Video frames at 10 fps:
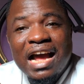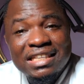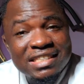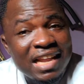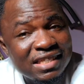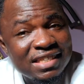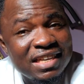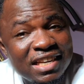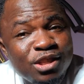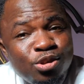
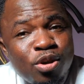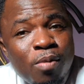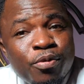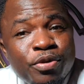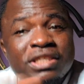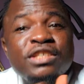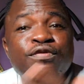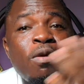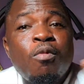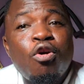Atlantic Lithium, which is
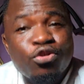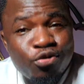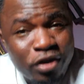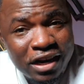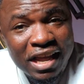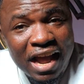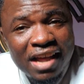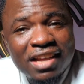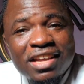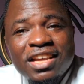from
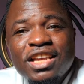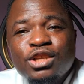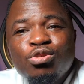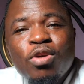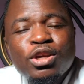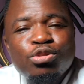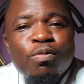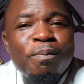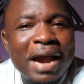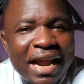Australia, is going
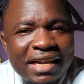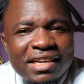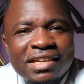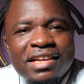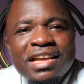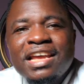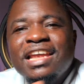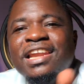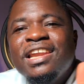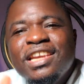to mine
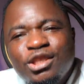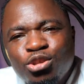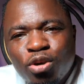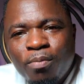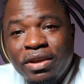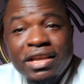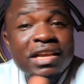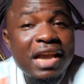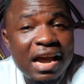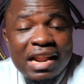lithium
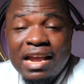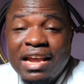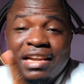in Ghana.